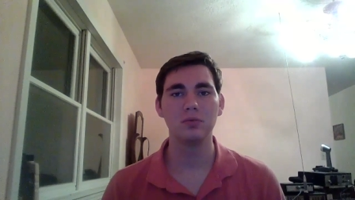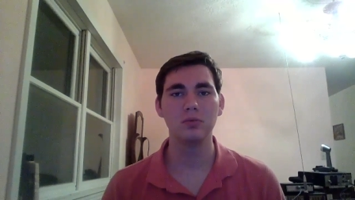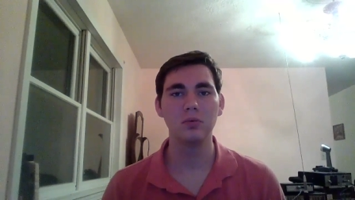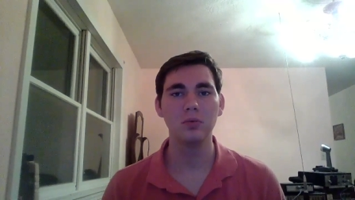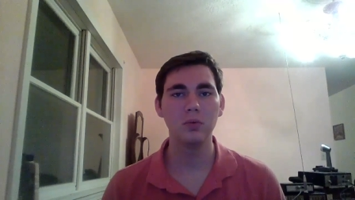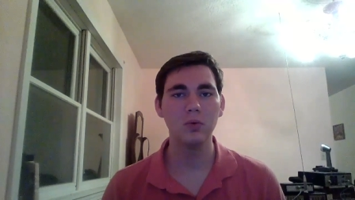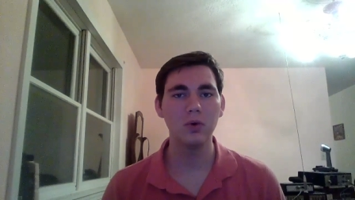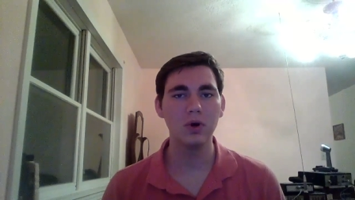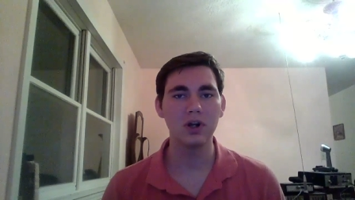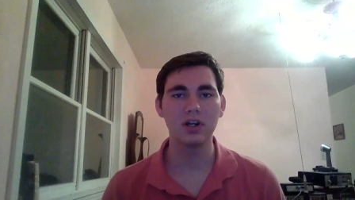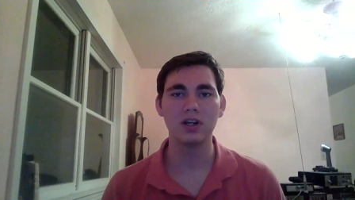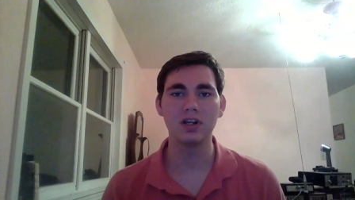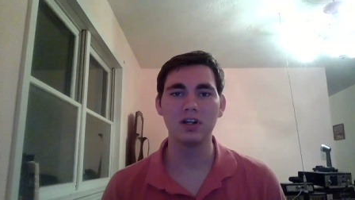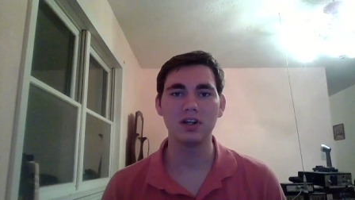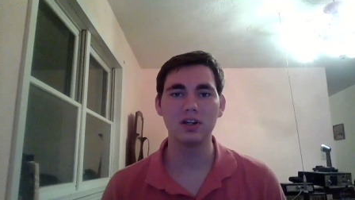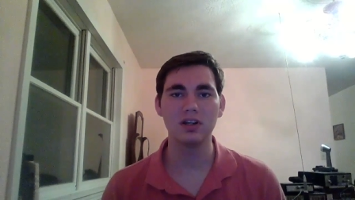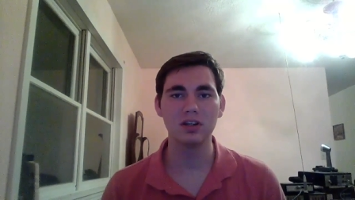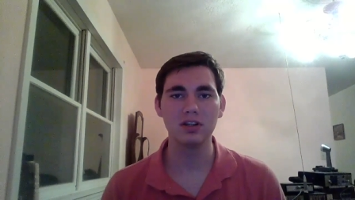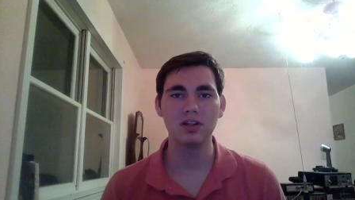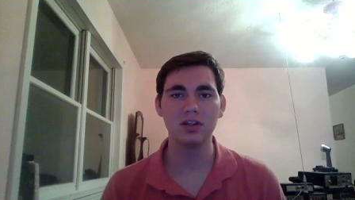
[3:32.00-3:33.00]
what
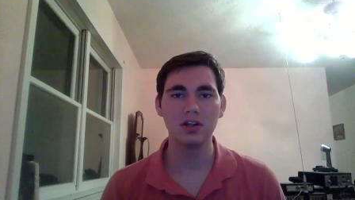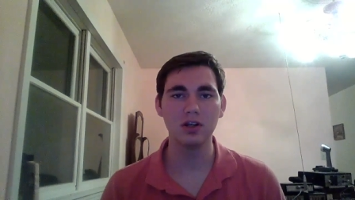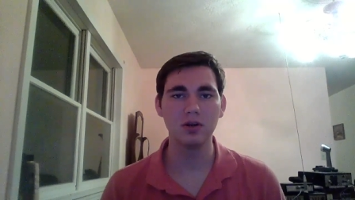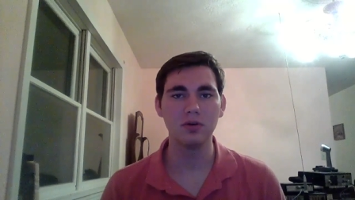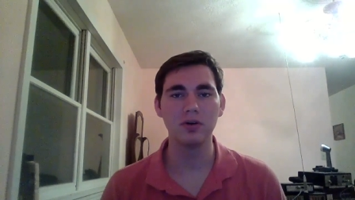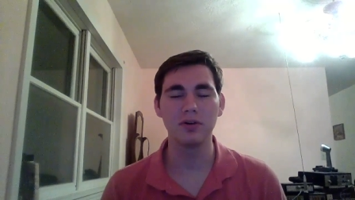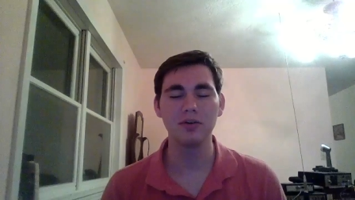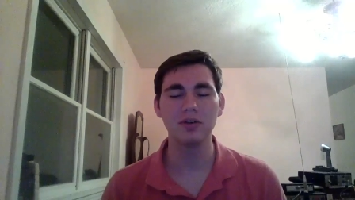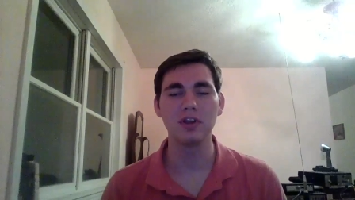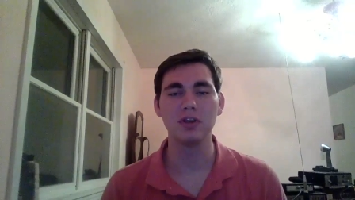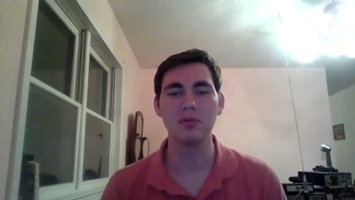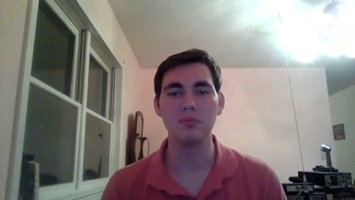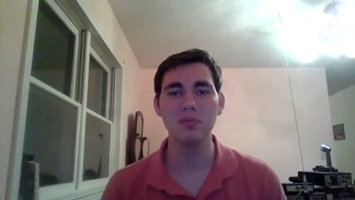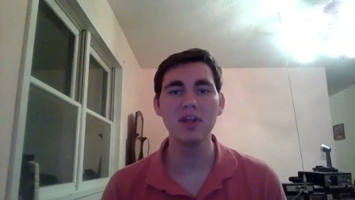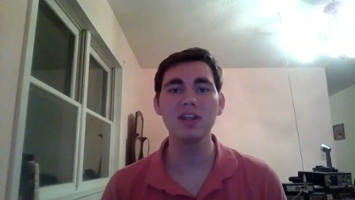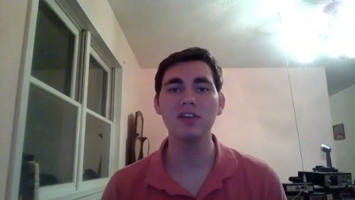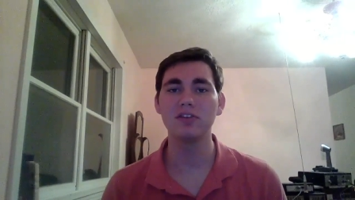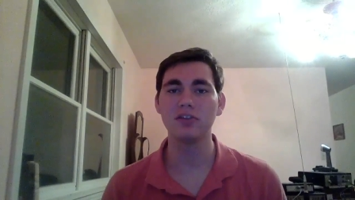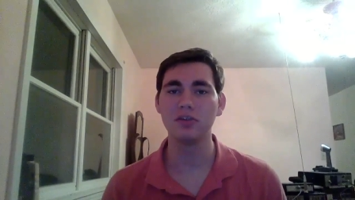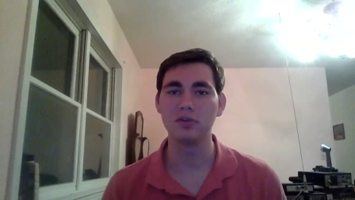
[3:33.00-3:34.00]
it really
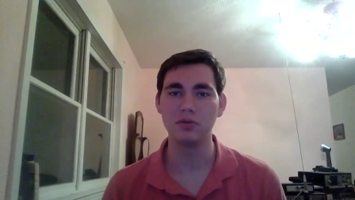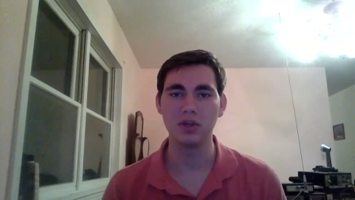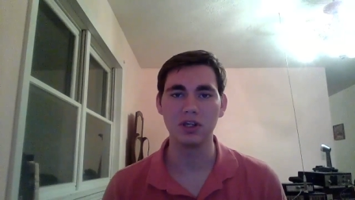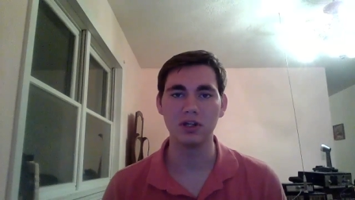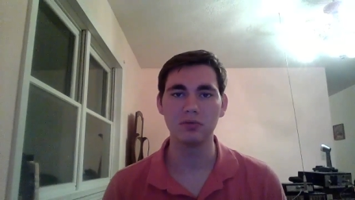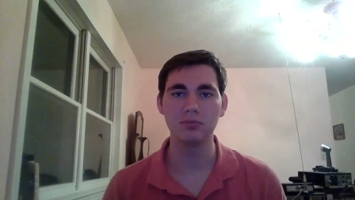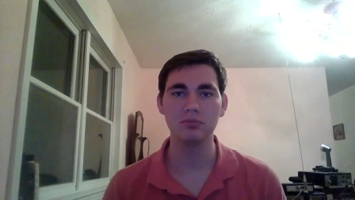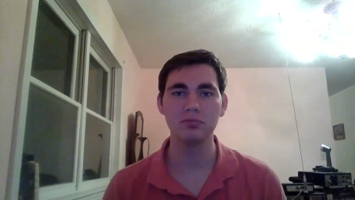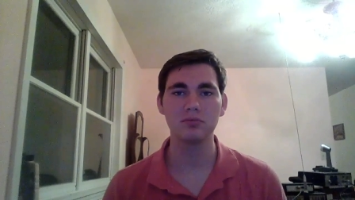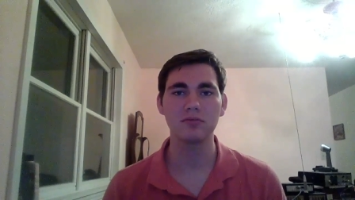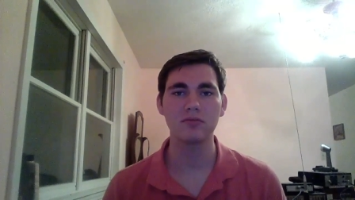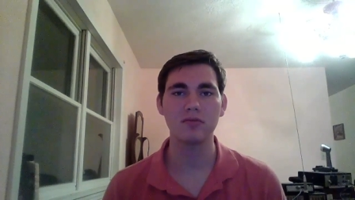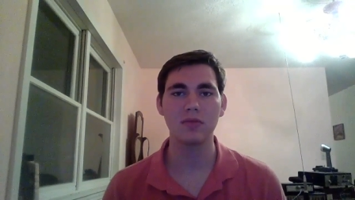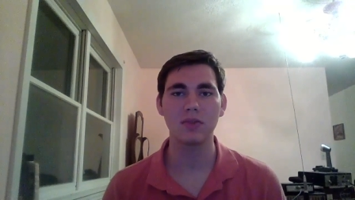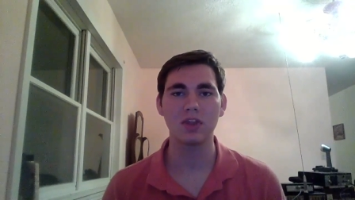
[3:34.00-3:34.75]
meant to him,